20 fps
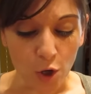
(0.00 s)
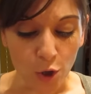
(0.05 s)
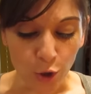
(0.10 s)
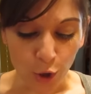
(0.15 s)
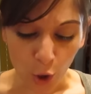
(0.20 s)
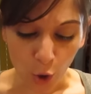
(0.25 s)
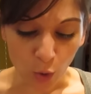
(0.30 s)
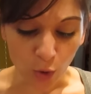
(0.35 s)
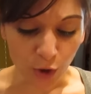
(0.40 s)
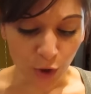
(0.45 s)

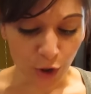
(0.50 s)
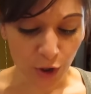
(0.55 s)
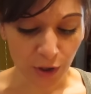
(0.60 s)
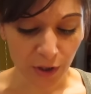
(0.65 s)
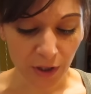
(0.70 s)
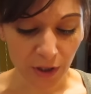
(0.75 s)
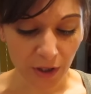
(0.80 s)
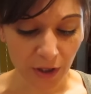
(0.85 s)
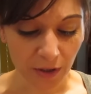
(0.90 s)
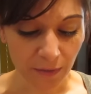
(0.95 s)
no
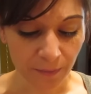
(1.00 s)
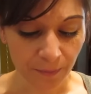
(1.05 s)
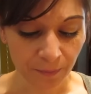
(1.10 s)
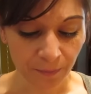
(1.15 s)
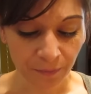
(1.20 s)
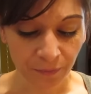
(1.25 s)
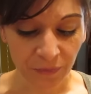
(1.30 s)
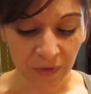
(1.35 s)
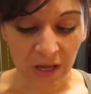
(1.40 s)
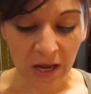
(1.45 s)
sugar,
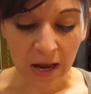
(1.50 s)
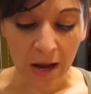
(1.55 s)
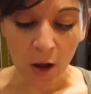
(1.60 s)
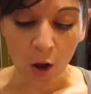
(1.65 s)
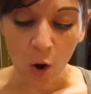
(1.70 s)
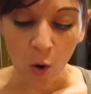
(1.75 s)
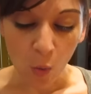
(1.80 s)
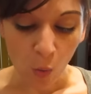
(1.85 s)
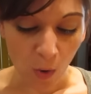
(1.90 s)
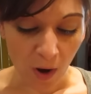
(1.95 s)

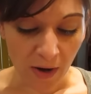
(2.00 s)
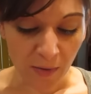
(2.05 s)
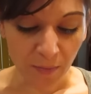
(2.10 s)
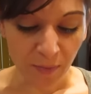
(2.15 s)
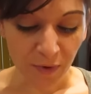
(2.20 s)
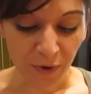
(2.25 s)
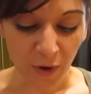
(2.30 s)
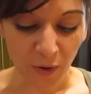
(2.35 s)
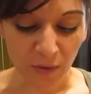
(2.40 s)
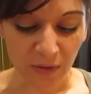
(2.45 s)
one
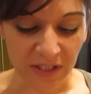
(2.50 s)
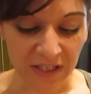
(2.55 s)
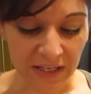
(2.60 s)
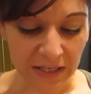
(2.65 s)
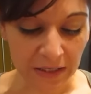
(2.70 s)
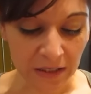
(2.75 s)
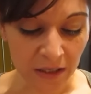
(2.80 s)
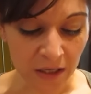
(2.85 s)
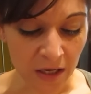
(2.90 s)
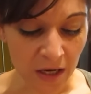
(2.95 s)

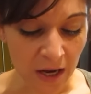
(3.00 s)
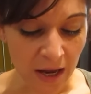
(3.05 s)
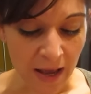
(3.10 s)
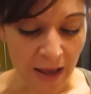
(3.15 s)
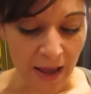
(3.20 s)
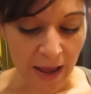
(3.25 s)
protein,